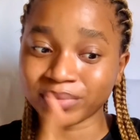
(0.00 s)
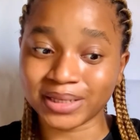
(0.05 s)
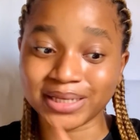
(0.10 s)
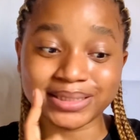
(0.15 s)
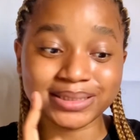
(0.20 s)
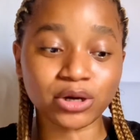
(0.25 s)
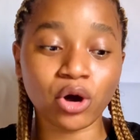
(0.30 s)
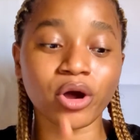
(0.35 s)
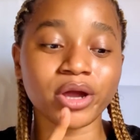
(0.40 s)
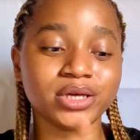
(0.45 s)

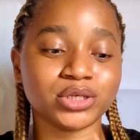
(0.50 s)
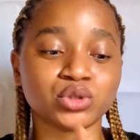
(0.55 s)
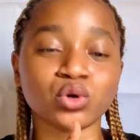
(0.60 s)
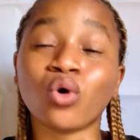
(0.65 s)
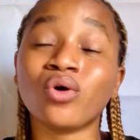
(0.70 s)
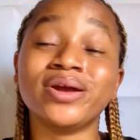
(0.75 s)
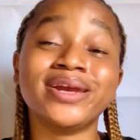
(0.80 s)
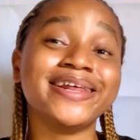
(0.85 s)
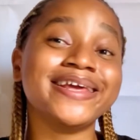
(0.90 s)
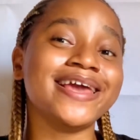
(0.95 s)
This oil is
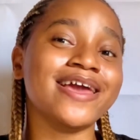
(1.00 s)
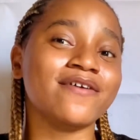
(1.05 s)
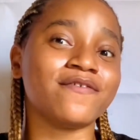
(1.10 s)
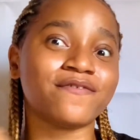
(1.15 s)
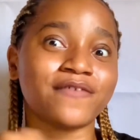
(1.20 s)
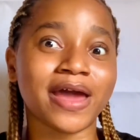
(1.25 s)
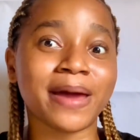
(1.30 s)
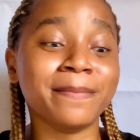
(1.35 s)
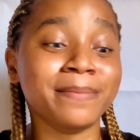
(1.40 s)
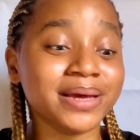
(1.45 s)
only a
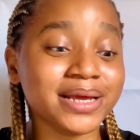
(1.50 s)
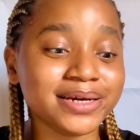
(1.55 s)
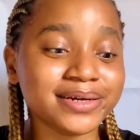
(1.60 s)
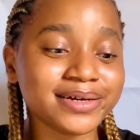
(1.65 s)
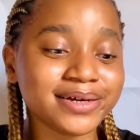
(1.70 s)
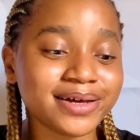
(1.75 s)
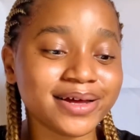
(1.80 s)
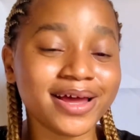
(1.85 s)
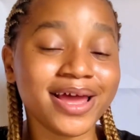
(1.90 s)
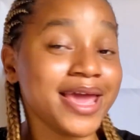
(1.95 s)

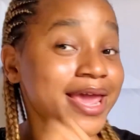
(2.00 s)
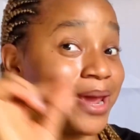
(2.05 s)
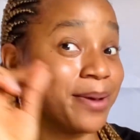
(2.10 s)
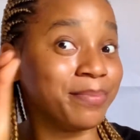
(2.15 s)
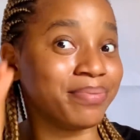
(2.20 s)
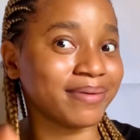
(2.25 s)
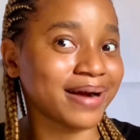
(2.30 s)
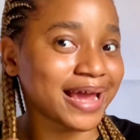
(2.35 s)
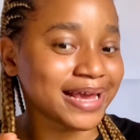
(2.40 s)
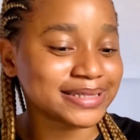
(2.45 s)
firming,
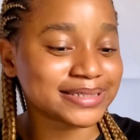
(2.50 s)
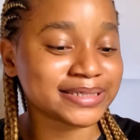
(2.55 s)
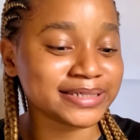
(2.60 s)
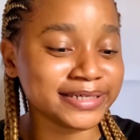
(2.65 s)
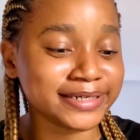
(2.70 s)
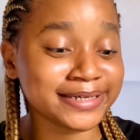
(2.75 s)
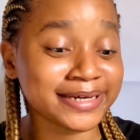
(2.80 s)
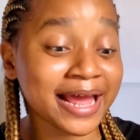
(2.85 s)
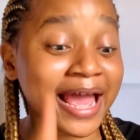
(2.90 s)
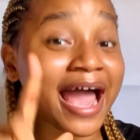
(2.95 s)
a
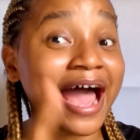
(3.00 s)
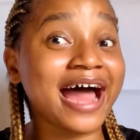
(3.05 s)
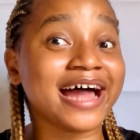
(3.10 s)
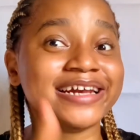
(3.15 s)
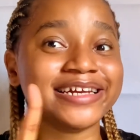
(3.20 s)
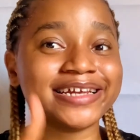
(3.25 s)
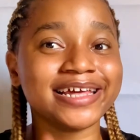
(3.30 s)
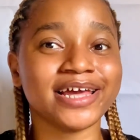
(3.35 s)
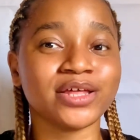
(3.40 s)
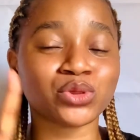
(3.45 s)
brightening,
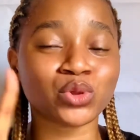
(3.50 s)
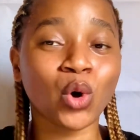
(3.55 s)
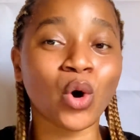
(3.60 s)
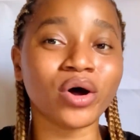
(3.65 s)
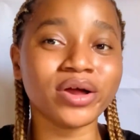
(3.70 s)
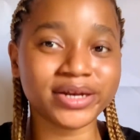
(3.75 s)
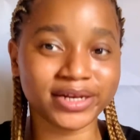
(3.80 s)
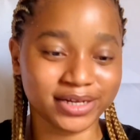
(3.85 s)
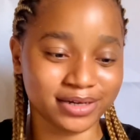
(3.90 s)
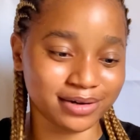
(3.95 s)
and a
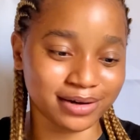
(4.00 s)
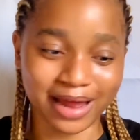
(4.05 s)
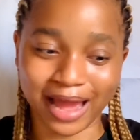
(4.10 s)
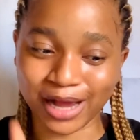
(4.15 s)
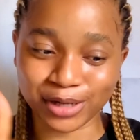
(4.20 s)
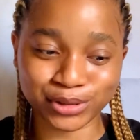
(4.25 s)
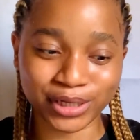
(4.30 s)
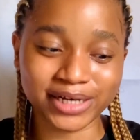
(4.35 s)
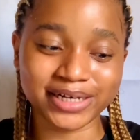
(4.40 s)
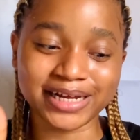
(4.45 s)
toning.
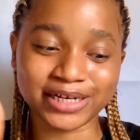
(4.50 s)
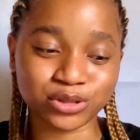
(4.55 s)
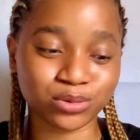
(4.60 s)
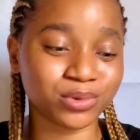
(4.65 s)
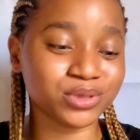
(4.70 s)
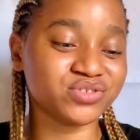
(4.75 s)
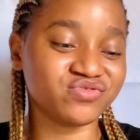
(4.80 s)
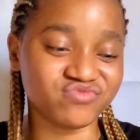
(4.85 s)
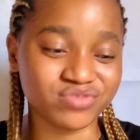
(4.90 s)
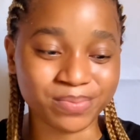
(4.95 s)
Actually, you're
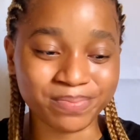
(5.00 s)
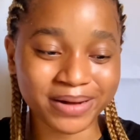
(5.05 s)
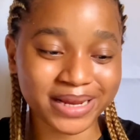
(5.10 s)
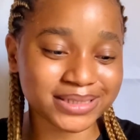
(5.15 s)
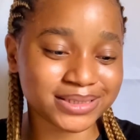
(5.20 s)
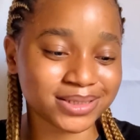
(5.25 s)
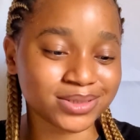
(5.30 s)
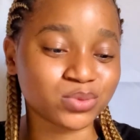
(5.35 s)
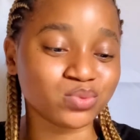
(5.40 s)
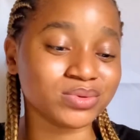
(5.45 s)
supposed to
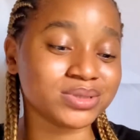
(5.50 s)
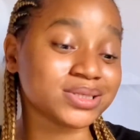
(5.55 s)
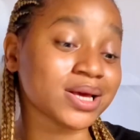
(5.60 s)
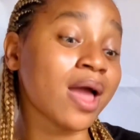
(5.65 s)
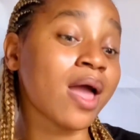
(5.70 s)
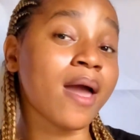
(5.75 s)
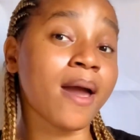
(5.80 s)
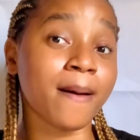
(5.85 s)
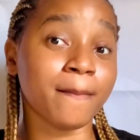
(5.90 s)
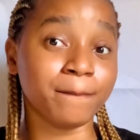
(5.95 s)
replace it with
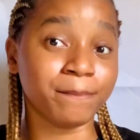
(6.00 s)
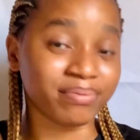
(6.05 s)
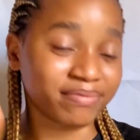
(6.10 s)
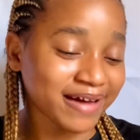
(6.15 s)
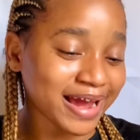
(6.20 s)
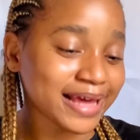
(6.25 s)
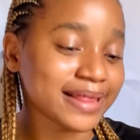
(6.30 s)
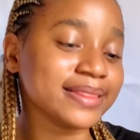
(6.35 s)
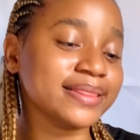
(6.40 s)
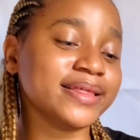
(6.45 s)

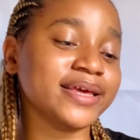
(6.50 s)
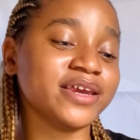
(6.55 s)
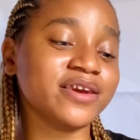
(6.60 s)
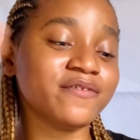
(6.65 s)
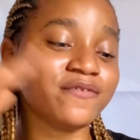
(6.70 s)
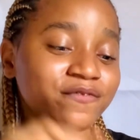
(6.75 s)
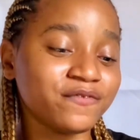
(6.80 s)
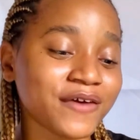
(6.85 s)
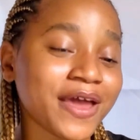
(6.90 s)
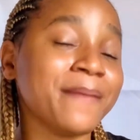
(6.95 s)

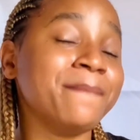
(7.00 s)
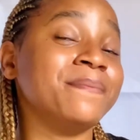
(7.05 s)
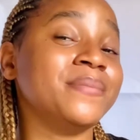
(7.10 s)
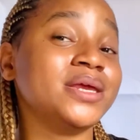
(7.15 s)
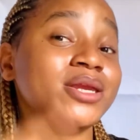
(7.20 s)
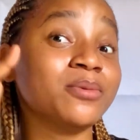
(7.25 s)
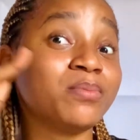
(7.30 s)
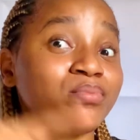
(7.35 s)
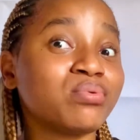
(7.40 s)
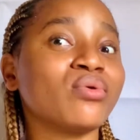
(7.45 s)
brightening,
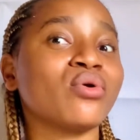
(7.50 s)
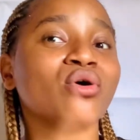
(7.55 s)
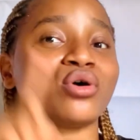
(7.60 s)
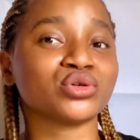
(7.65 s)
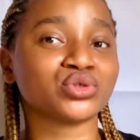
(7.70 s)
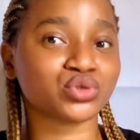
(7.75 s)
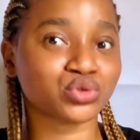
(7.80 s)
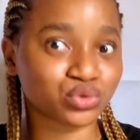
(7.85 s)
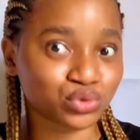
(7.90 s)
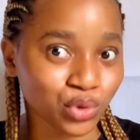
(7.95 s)
firming,
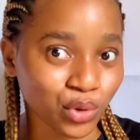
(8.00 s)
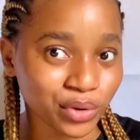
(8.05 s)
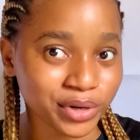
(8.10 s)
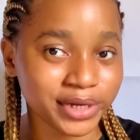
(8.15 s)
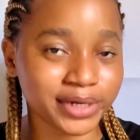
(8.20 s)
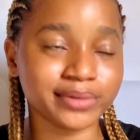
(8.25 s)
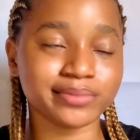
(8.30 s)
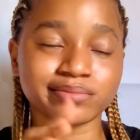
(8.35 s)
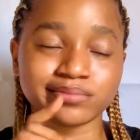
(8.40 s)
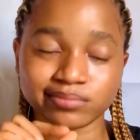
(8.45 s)
plus
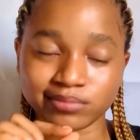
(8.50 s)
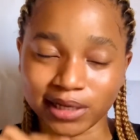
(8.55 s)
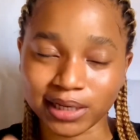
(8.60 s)
toning.